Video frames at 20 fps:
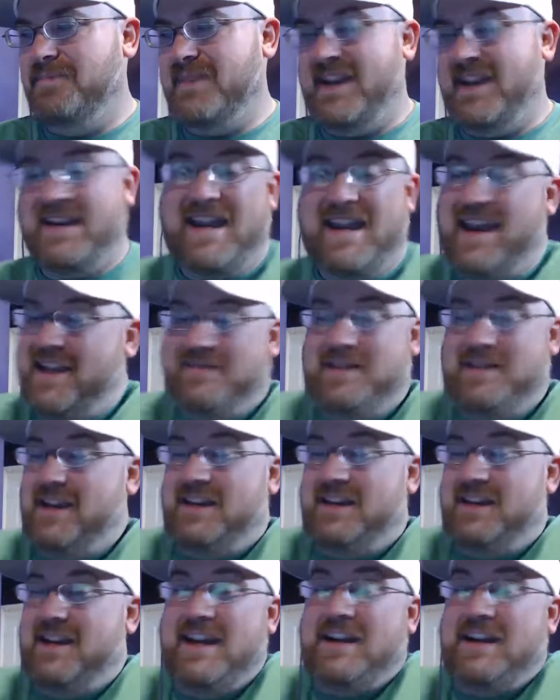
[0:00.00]
again,
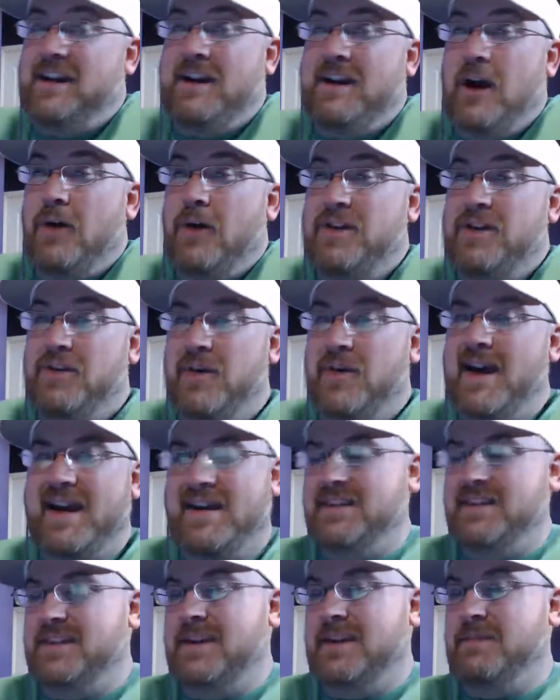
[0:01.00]
it could go either
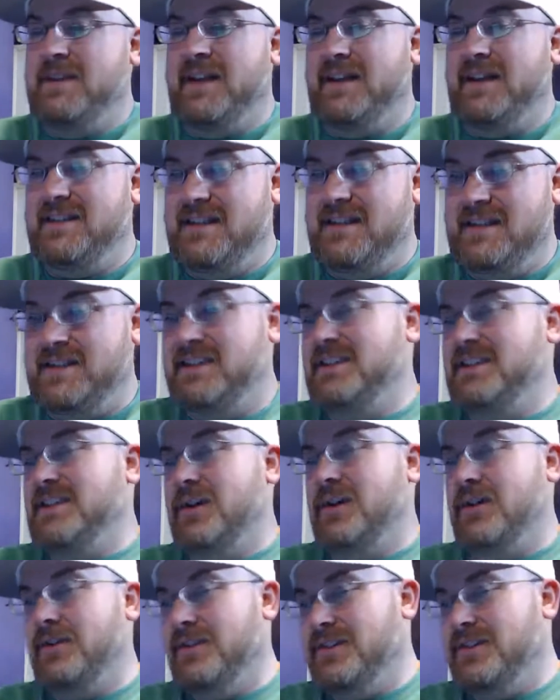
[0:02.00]
way. Is it going to be like DC
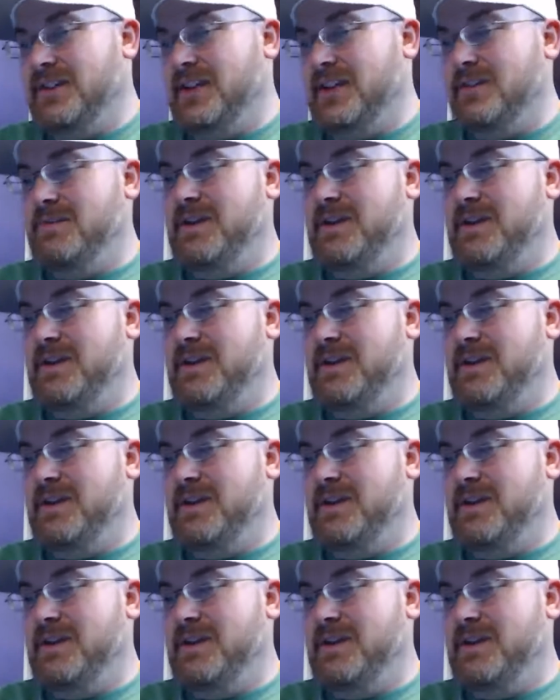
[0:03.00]
Solar, or is it going to